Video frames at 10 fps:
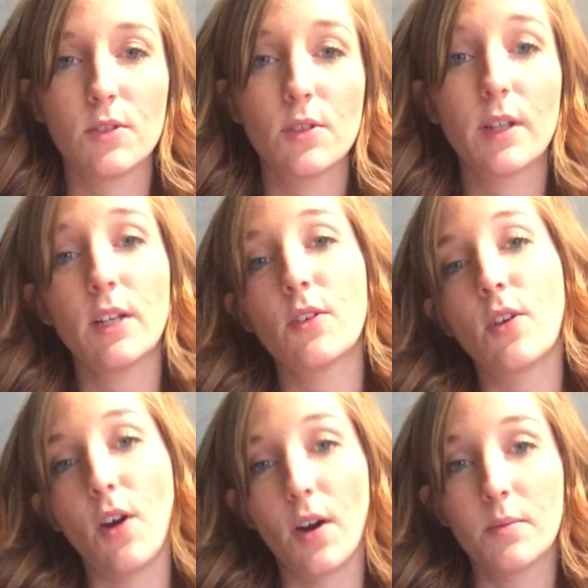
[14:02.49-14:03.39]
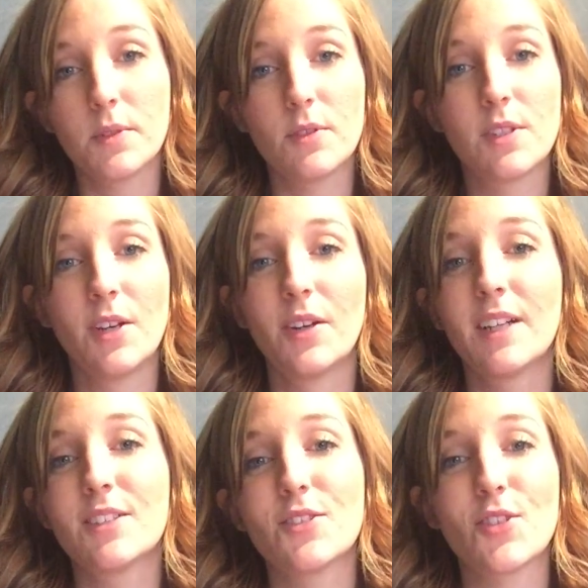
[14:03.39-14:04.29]
You still get your carbs. You still
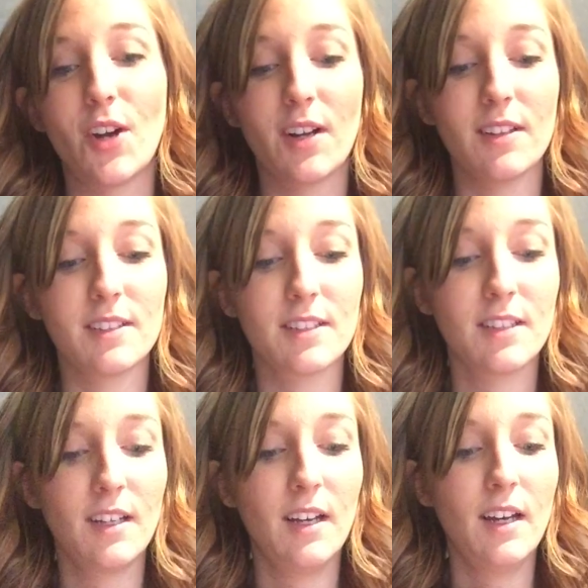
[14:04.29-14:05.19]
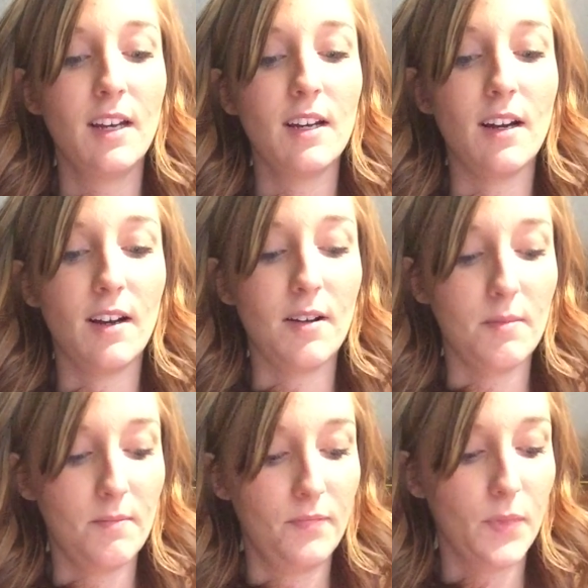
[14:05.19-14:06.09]
get your chocolates.
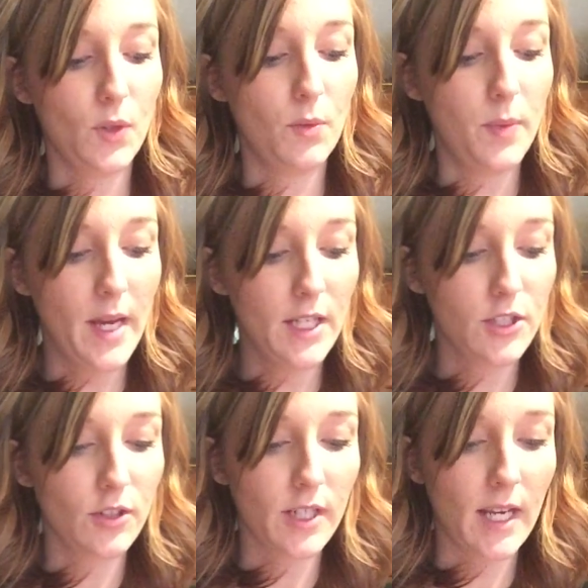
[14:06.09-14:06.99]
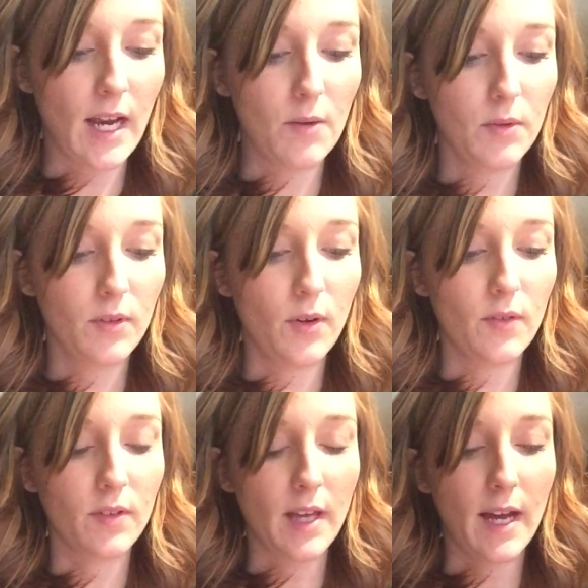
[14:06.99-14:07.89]
On page 38, I will go
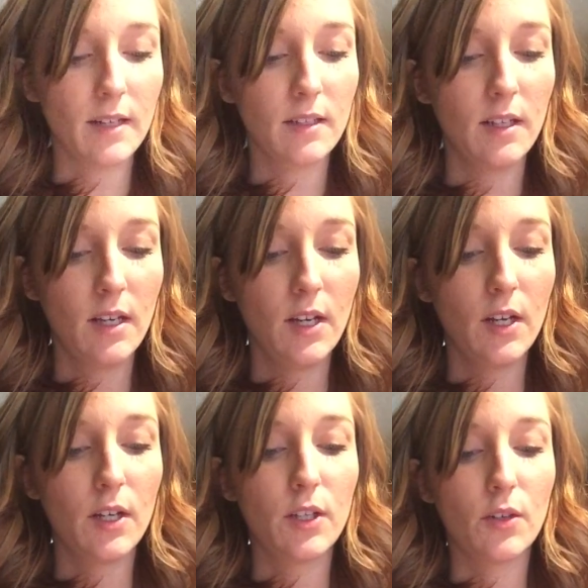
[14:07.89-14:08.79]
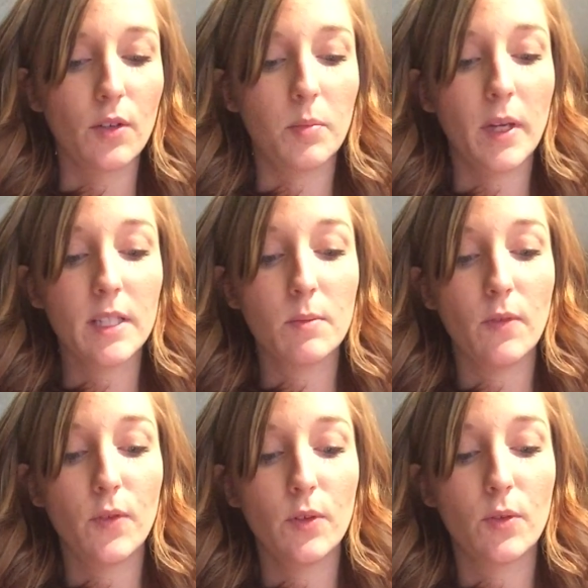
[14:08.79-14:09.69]
over that. Your
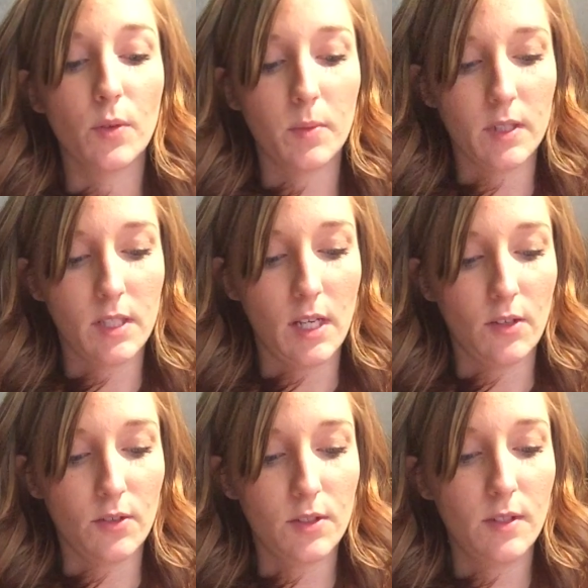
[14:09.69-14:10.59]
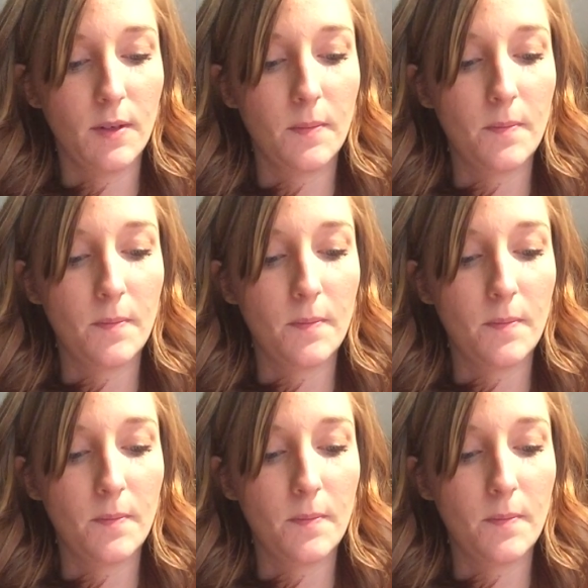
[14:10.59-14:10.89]
replacement food group containers.